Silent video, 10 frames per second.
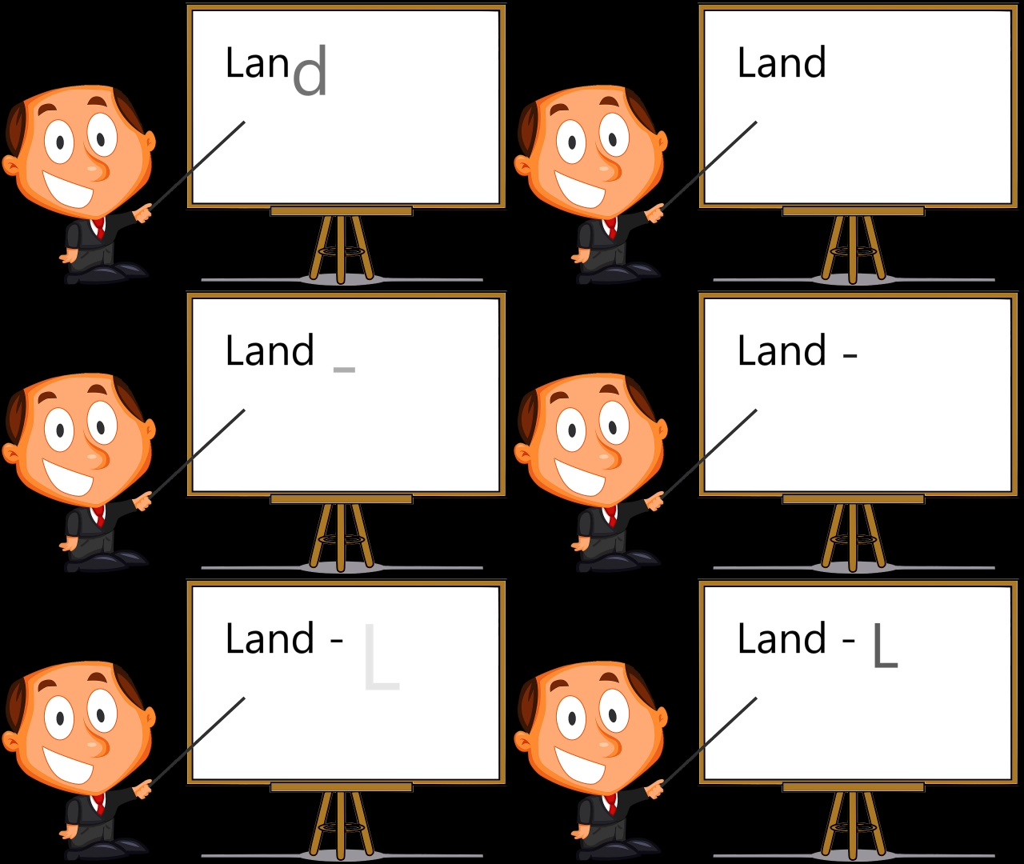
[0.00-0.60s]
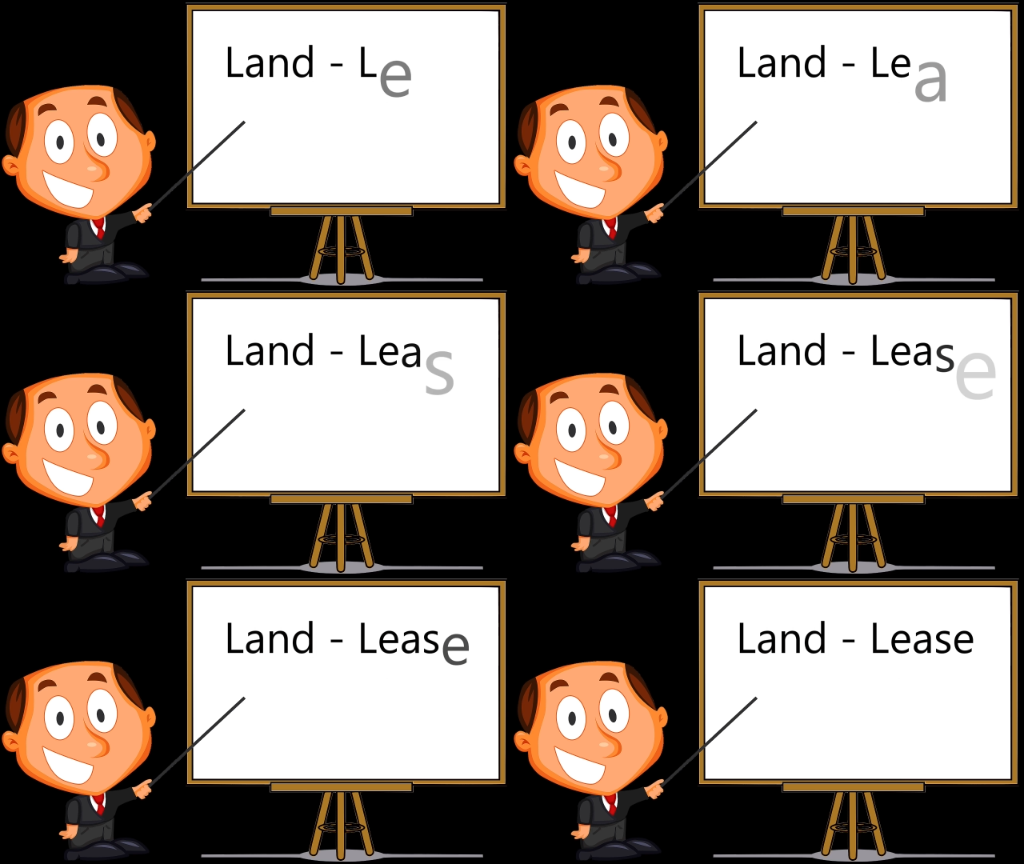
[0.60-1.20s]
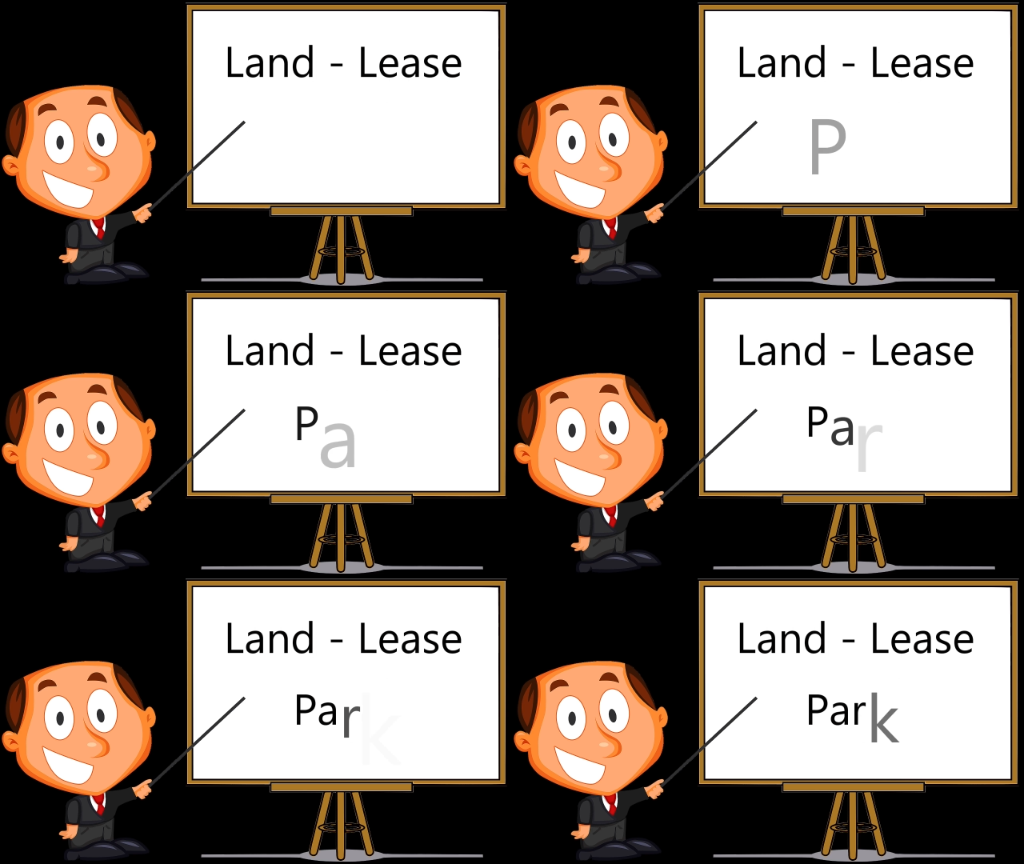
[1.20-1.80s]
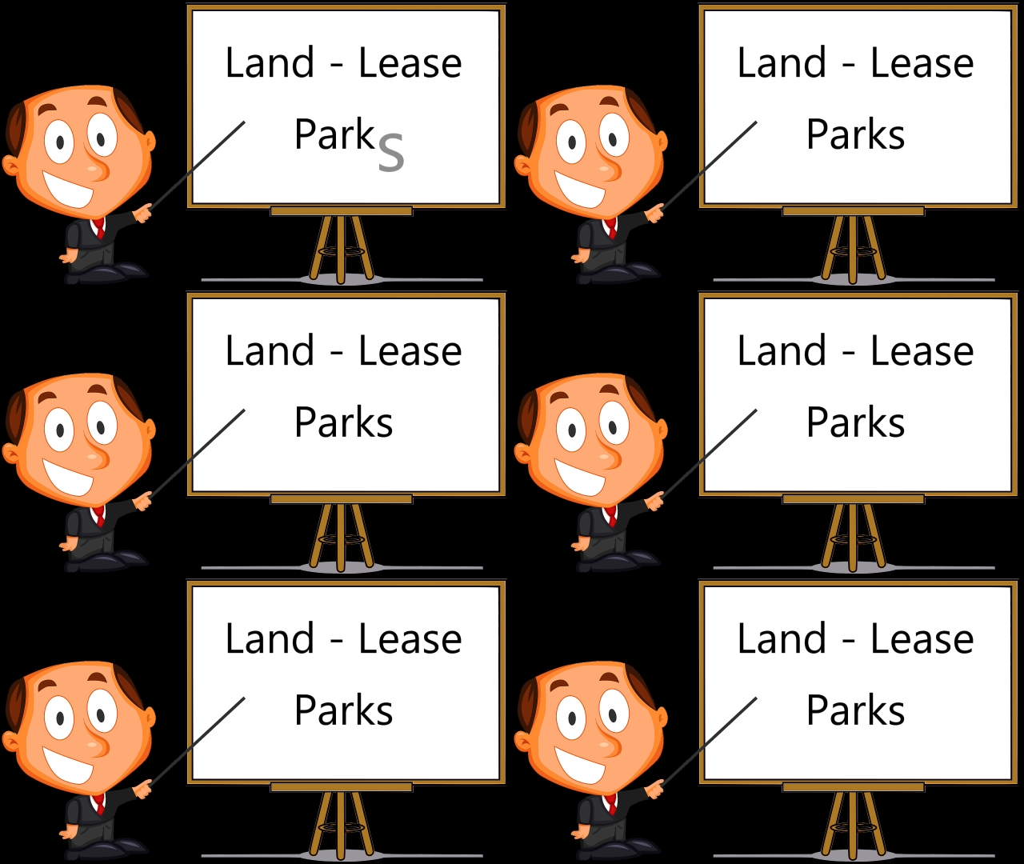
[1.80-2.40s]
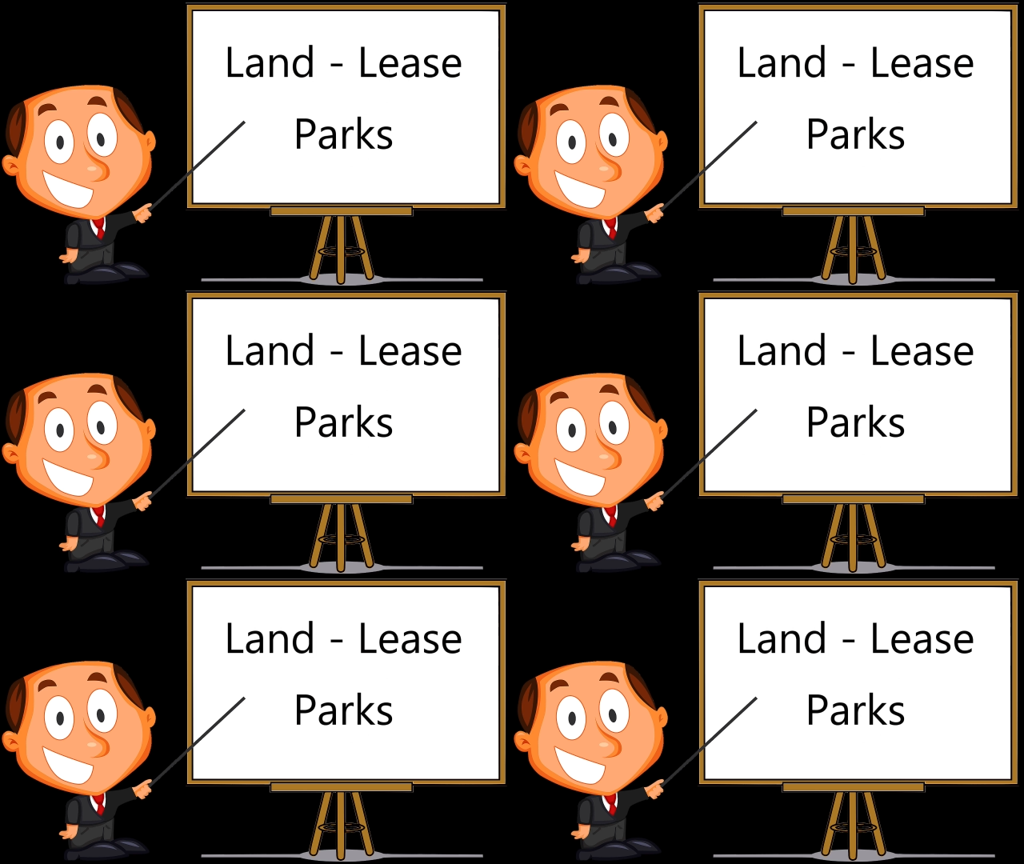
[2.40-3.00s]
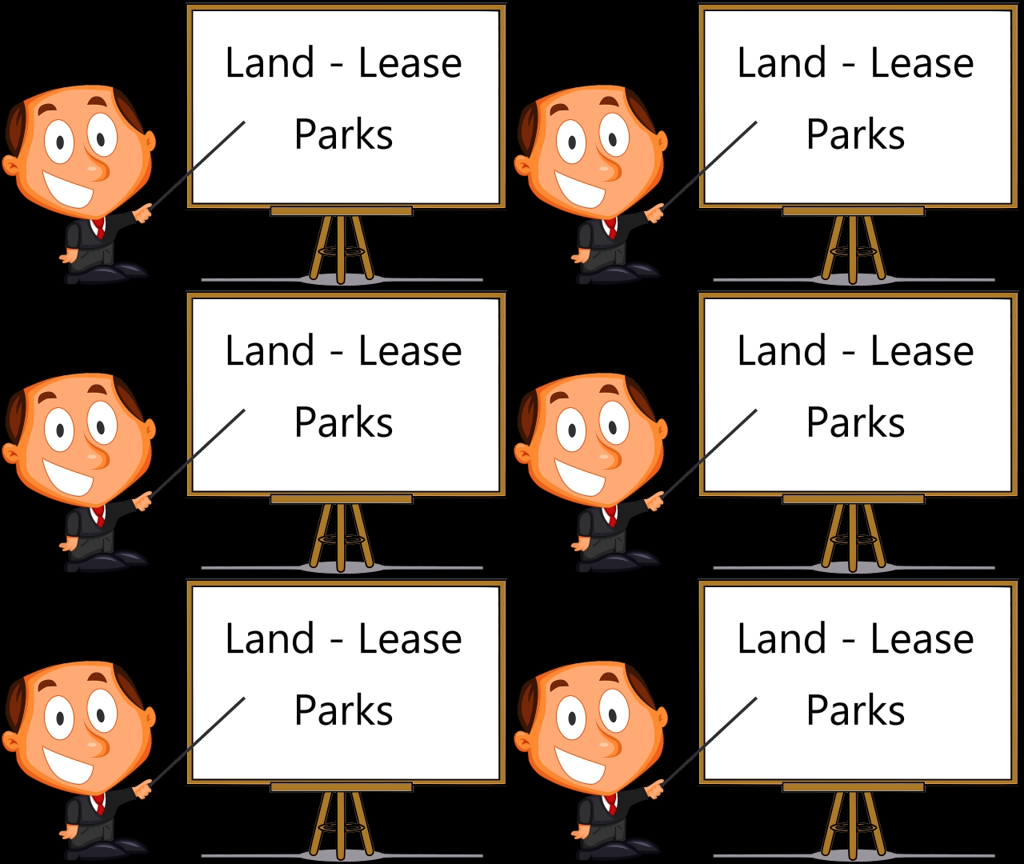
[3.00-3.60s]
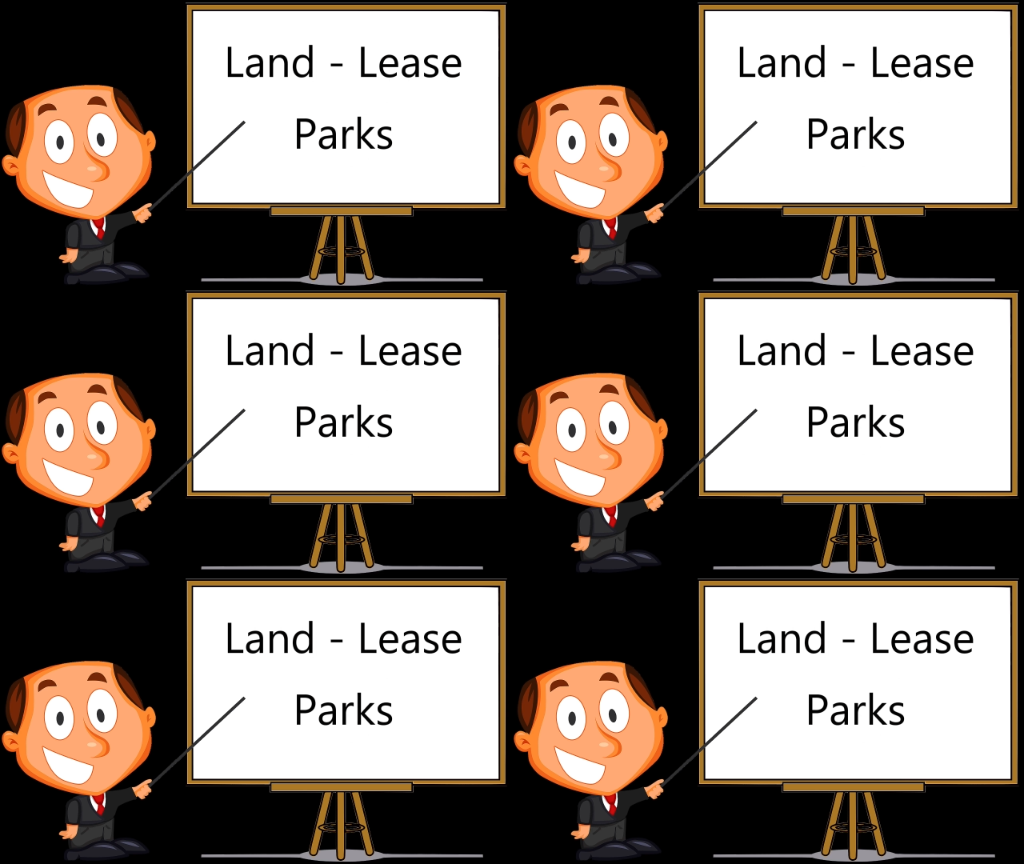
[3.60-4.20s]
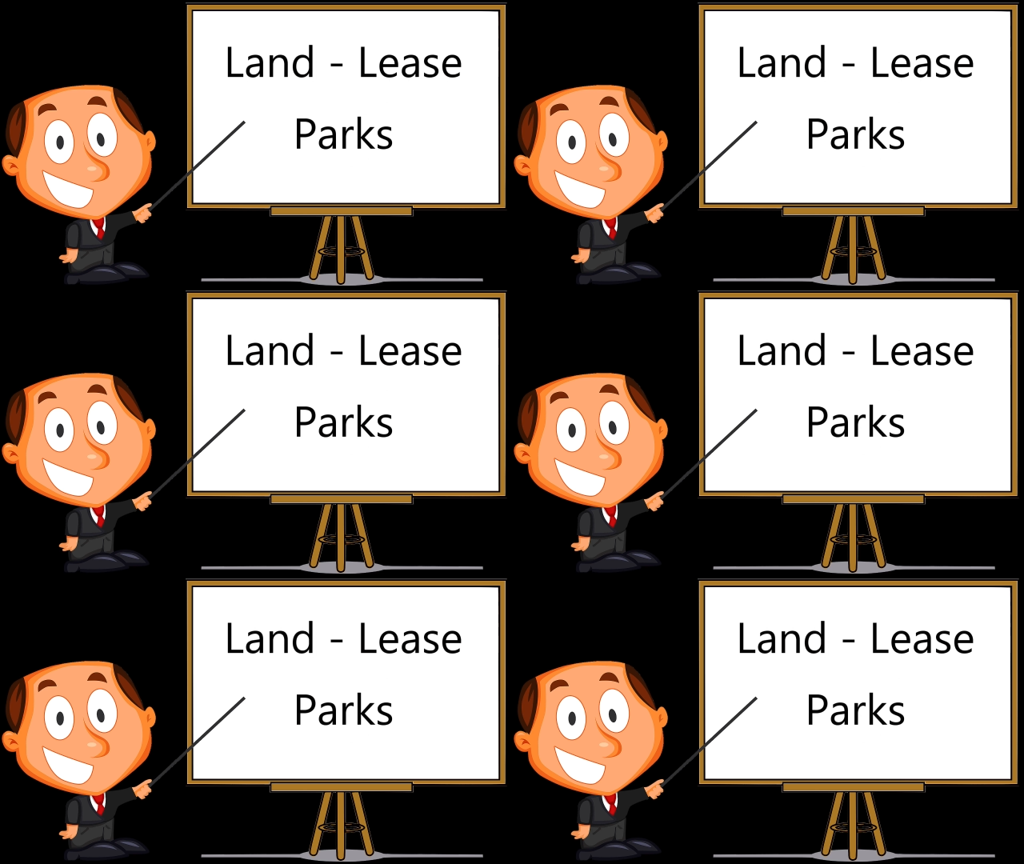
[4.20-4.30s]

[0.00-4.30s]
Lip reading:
No face is visible, so there are no lips to read.